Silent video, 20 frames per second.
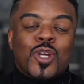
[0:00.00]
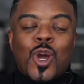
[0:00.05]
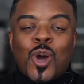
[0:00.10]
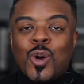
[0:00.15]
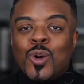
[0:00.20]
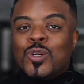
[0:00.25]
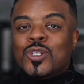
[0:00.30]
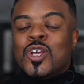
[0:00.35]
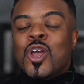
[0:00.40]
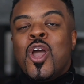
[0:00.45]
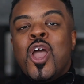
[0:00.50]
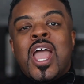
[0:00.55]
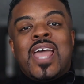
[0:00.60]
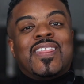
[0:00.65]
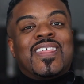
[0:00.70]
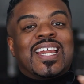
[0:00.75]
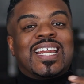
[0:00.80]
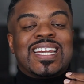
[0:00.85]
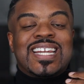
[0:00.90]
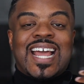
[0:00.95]
coat
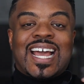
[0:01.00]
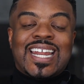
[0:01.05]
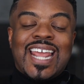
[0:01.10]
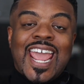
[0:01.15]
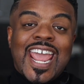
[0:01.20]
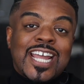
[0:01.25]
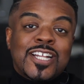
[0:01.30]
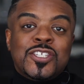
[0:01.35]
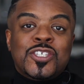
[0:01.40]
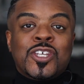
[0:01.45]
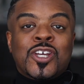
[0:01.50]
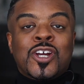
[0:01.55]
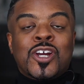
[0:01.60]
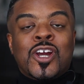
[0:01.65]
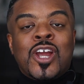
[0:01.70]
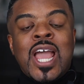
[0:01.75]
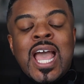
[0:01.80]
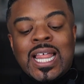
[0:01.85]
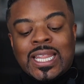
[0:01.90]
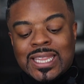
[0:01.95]
that I did not
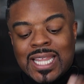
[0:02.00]
answer,